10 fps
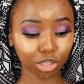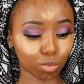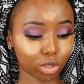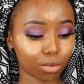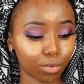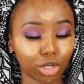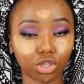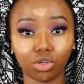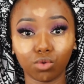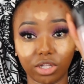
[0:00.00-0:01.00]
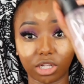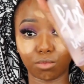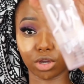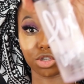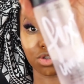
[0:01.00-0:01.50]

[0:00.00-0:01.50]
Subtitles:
So what I'm going to do is I'm going